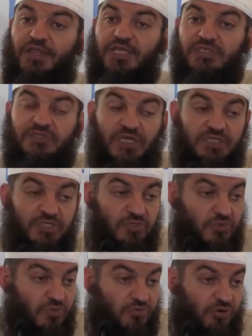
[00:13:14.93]
and he
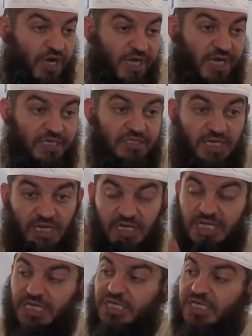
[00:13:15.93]
started to cry
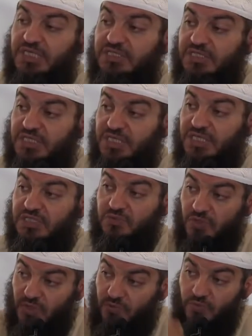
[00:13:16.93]
until his tears